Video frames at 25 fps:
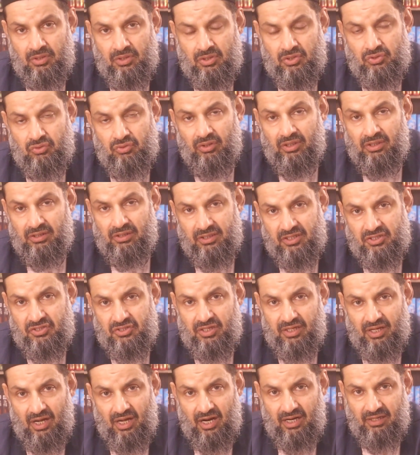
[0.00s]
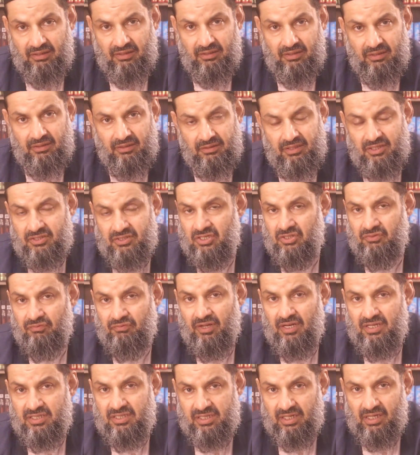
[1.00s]
So in this regard, this is
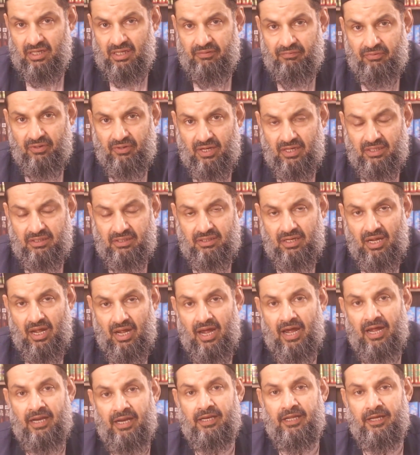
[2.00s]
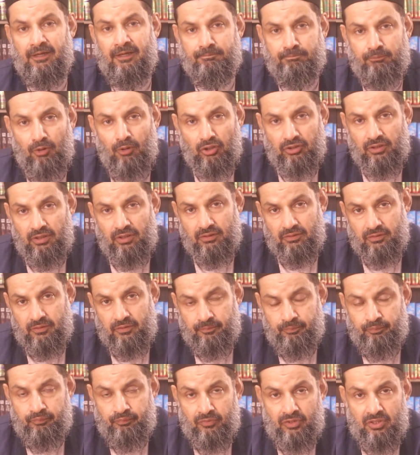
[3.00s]
very significant and important
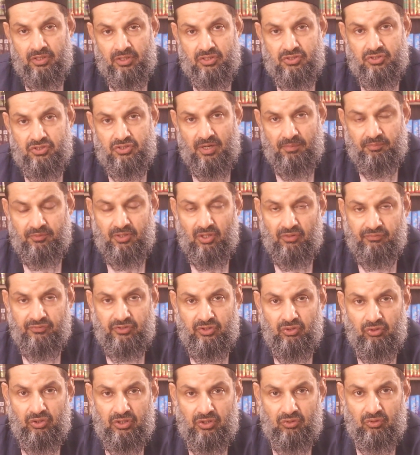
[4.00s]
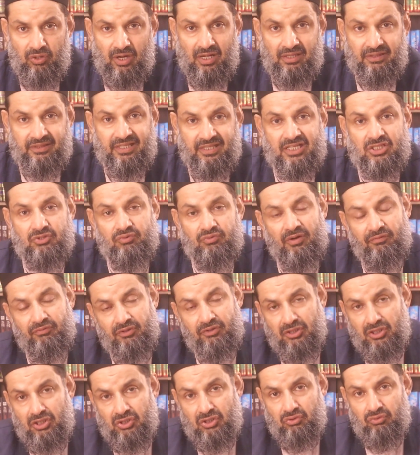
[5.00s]
chapter of the Holy Quran. That's why
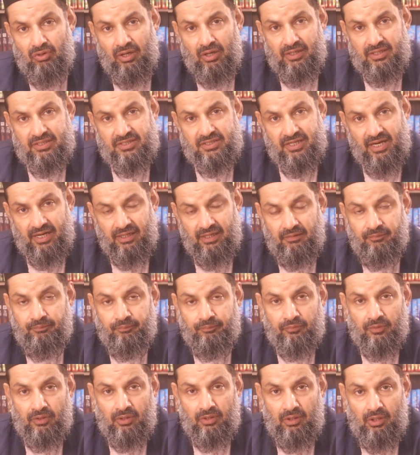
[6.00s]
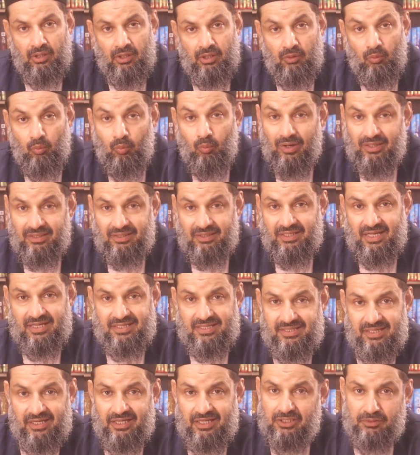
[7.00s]
we need to understand what
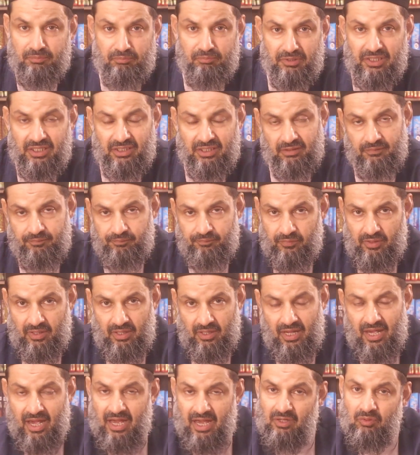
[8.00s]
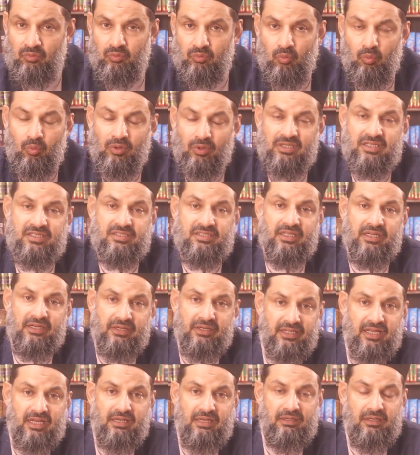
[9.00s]
does it mean and what is the
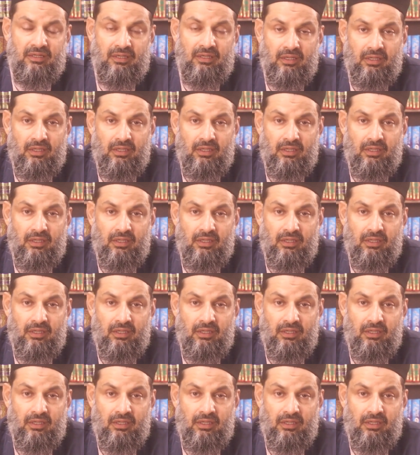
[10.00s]
real